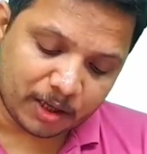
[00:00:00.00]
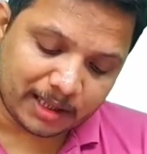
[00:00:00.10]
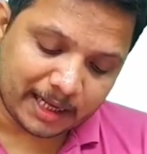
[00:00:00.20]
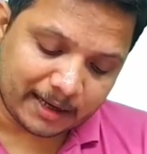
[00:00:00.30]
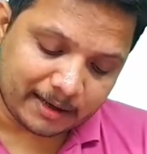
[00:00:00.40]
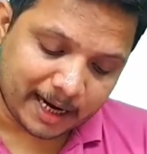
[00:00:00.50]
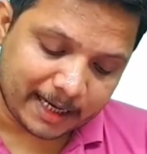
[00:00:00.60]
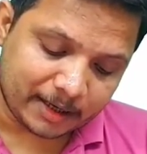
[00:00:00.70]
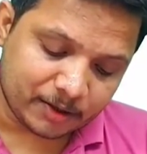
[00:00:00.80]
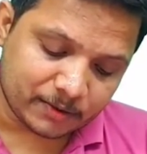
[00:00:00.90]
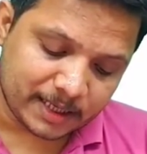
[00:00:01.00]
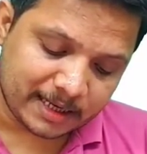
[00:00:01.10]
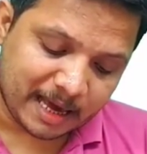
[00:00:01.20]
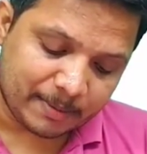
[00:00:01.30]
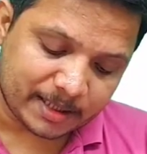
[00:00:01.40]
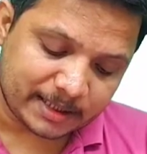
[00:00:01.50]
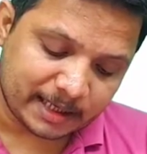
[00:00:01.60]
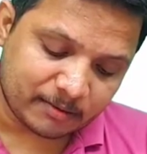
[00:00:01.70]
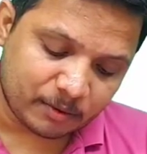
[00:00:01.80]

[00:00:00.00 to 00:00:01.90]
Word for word: only right you see capacitor